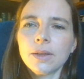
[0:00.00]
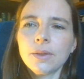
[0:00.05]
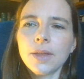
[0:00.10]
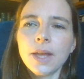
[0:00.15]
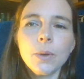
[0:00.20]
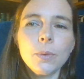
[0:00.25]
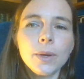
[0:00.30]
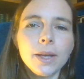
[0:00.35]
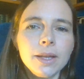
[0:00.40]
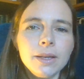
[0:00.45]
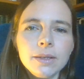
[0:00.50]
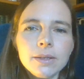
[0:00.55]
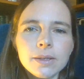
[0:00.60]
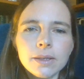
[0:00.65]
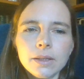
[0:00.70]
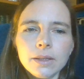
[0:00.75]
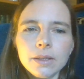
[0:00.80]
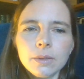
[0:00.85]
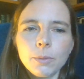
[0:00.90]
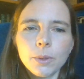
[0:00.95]
They were
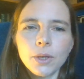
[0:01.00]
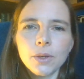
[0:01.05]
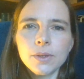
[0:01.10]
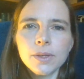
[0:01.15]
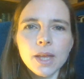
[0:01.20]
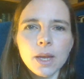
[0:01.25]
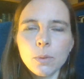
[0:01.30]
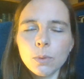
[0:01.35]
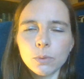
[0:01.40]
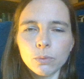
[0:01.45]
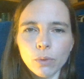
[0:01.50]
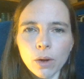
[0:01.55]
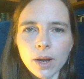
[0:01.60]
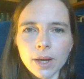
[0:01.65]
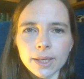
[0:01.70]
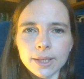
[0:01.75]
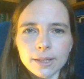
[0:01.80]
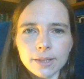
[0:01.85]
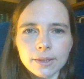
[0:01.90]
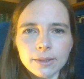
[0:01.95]
innocent because they were
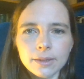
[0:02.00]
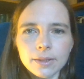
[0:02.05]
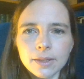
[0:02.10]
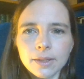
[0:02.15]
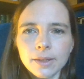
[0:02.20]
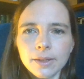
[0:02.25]
right.